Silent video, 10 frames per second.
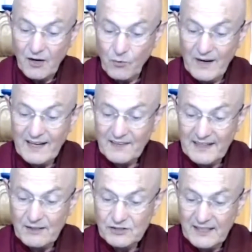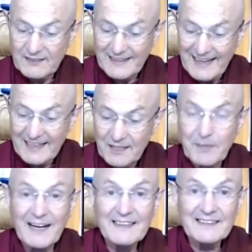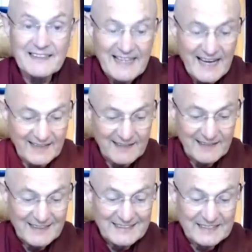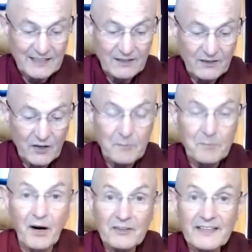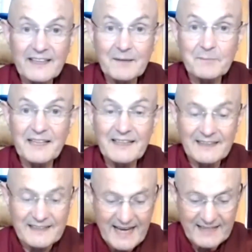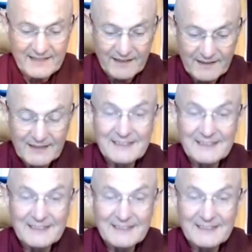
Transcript: where thou shalt hang by the neck till the body be dead,